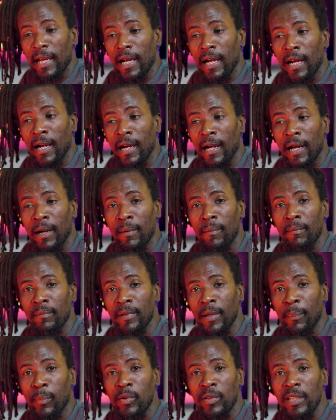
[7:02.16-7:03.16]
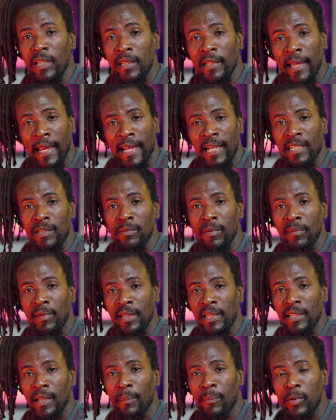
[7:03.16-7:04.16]
You put in the eggs,
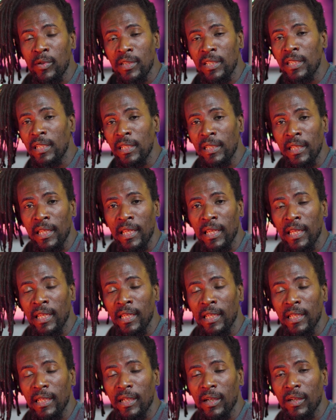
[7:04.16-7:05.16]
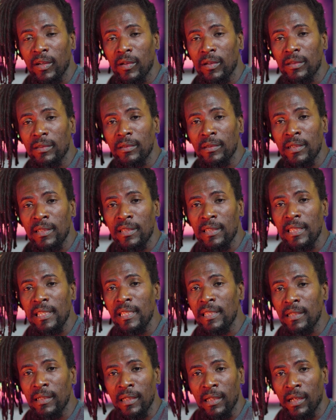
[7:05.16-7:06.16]
you put in the
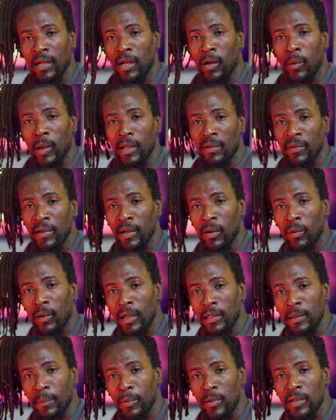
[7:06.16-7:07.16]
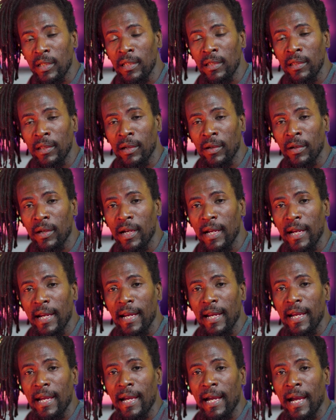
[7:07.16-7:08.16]
seasoning or whatever you want to put in there,
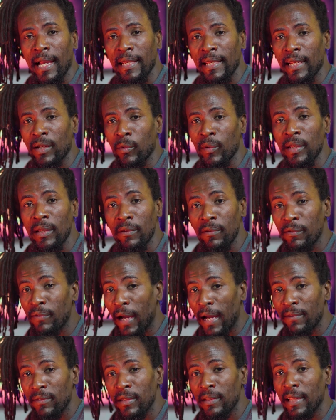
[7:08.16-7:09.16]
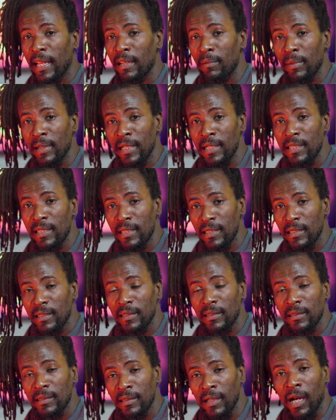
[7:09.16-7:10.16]
and then within 5 to 10 minutes,
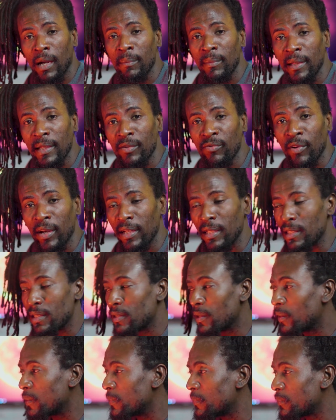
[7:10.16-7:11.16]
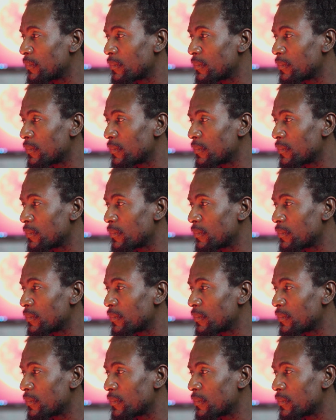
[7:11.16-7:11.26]
the omelette ready. So